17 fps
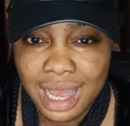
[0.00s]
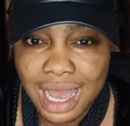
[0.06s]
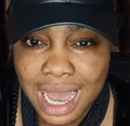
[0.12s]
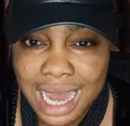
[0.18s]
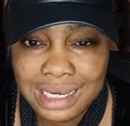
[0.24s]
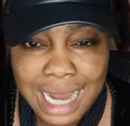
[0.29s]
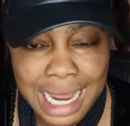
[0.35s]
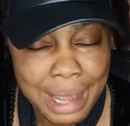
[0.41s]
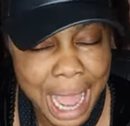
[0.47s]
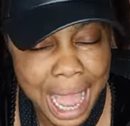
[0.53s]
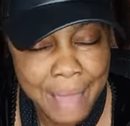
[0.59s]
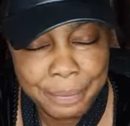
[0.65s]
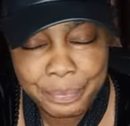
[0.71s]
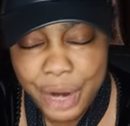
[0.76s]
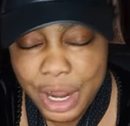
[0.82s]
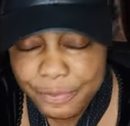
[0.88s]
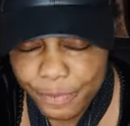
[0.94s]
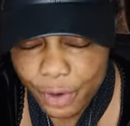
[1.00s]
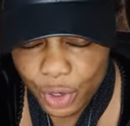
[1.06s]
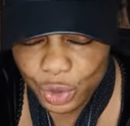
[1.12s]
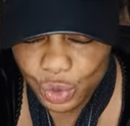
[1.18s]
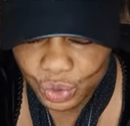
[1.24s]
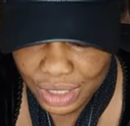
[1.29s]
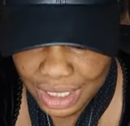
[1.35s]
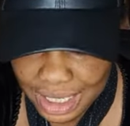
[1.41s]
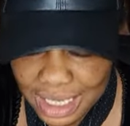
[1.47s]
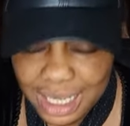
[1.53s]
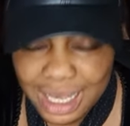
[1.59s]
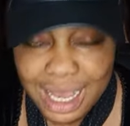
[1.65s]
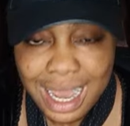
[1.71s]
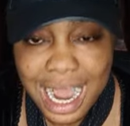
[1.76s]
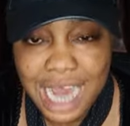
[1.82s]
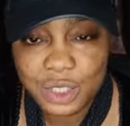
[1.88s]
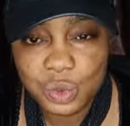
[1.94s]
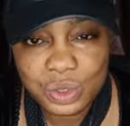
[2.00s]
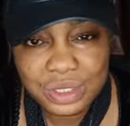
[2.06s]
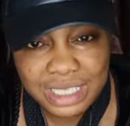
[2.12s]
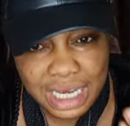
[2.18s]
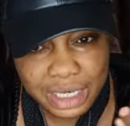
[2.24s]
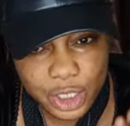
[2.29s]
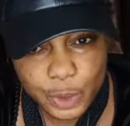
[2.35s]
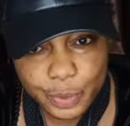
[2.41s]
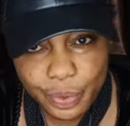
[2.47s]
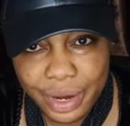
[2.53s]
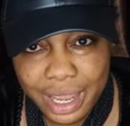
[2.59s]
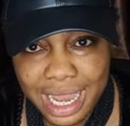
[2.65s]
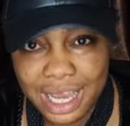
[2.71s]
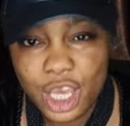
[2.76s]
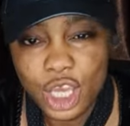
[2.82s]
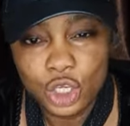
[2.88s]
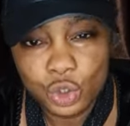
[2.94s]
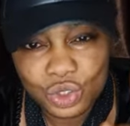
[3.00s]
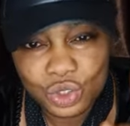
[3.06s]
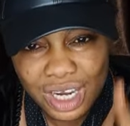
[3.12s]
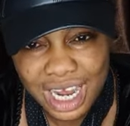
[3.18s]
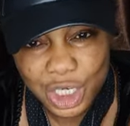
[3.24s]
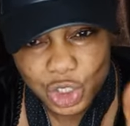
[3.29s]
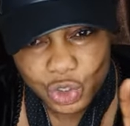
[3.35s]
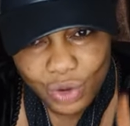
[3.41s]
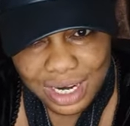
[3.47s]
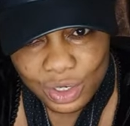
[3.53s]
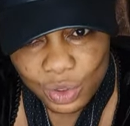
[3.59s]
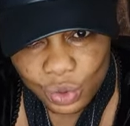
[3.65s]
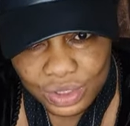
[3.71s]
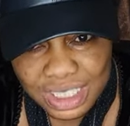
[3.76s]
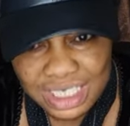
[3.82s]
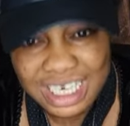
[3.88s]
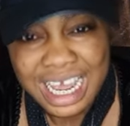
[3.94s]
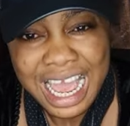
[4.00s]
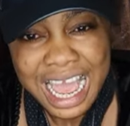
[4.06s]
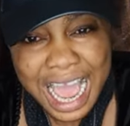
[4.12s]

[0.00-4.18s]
And I pray for you today. As you say this prayer, you shall attract good things.